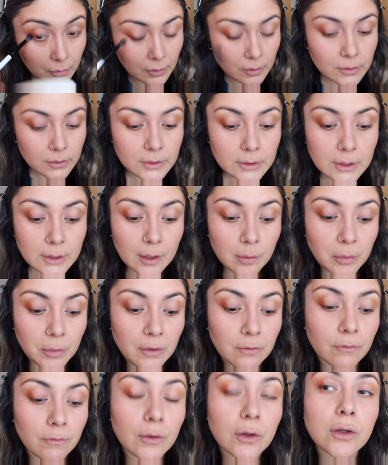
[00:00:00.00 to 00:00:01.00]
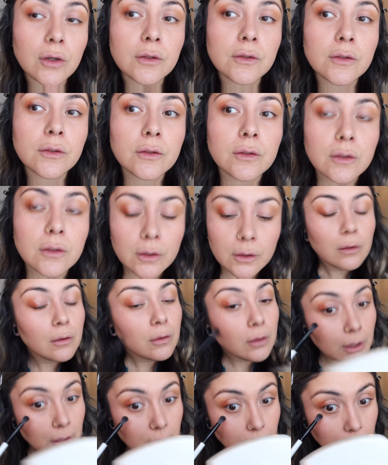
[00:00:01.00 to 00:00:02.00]
Stamping first,
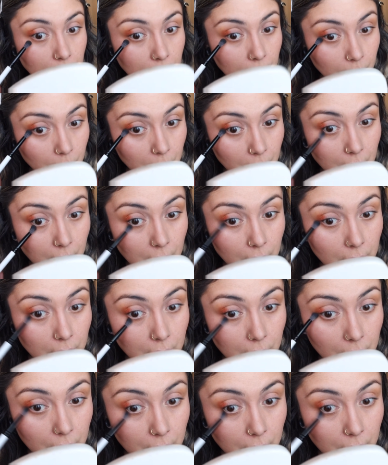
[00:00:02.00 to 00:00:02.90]
and then I blend.